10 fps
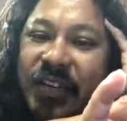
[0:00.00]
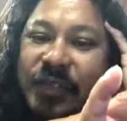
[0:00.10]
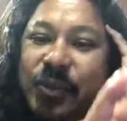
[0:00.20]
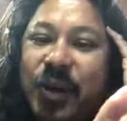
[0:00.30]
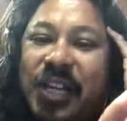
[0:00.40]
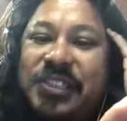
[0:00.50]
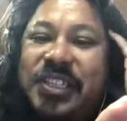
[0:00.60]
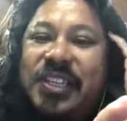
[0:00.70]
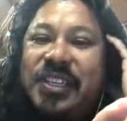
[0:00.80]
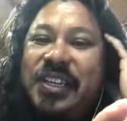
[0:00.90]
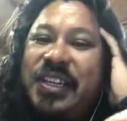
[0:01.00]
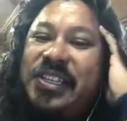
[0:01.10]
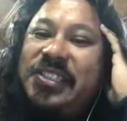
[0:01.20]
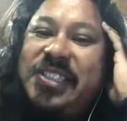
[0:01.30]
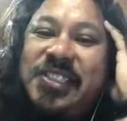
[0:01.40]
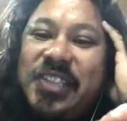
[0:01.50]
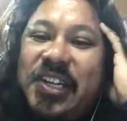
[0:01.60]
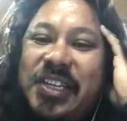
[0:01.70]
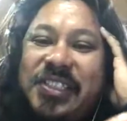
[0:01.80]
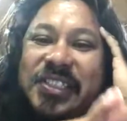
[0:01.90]
If you watch it, she
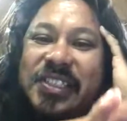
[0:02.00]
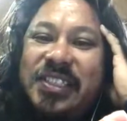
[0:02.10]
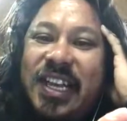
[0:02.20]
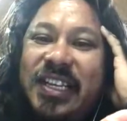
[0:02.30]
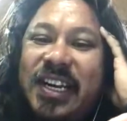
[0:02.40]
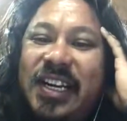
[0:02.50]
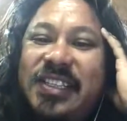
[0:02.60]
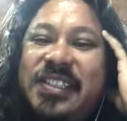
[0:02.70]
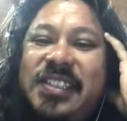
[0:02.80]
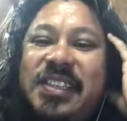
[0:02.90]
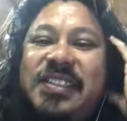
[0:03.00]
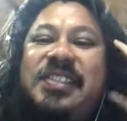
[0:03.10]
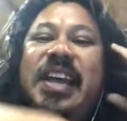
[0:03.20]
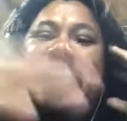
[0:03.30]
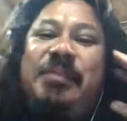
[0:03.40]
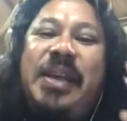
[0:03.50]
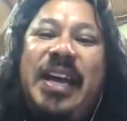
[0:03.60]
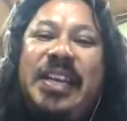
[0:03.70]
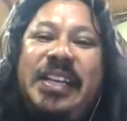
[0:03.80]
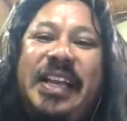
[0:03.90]
started just like us, standing
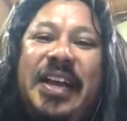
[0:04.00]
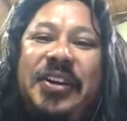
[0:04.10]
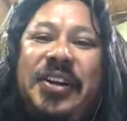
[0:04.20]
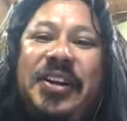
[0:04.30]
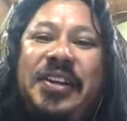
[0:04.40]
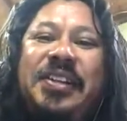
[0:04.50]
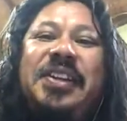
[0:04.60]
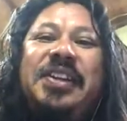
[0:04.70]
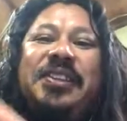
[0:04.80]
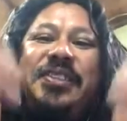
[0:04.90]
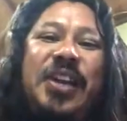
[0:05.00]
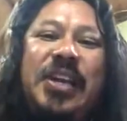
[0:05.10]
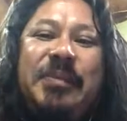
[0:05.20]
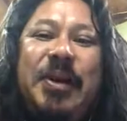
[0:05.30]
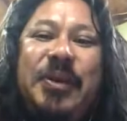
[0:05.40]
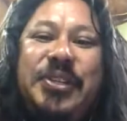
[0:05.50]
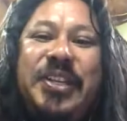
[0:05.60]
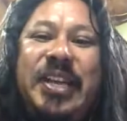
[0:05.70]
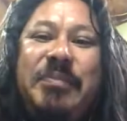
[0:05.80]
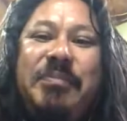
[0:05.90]
behind the counter, talking about what you're
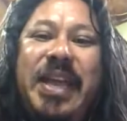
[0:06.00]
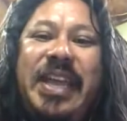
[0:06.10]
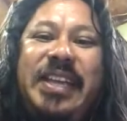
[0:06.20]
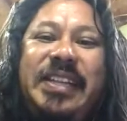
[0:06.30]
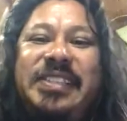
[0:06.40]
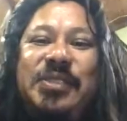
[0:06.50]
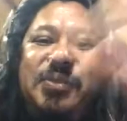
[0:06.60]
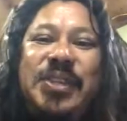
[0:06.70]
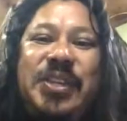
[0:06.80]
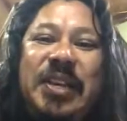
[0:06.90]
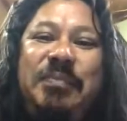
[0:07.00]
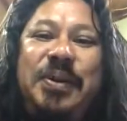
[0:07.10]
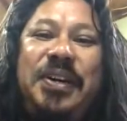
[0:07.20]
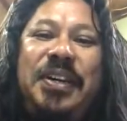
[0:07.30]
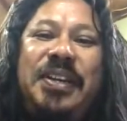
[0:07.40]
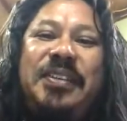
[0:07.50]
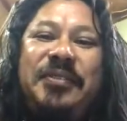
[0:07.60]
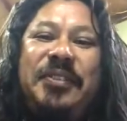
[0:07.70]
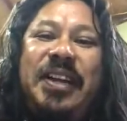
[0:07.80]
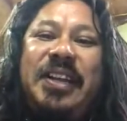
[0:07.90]
gonna make. This is what you're gonna put,
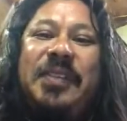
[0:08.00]
right?